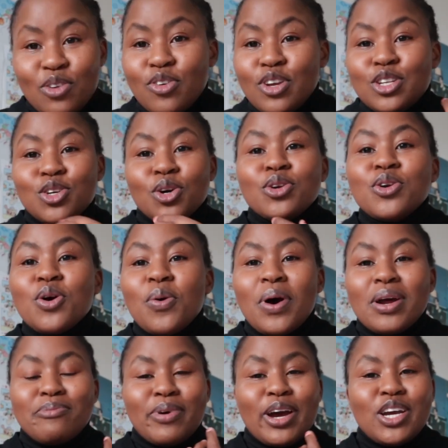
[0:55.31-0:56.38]
If you don't know
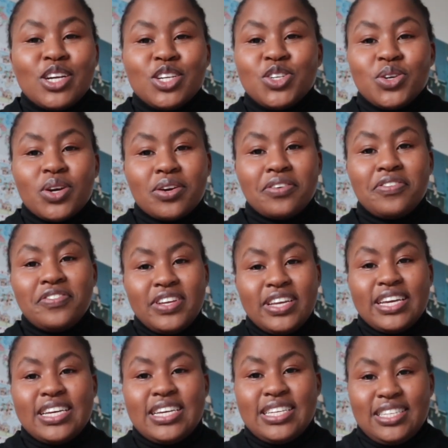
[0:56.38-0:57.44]
what biogeography
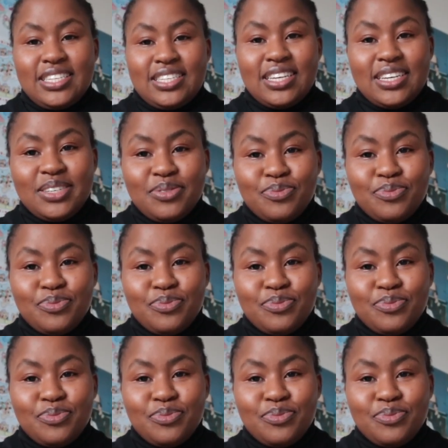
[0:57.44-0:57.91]
is,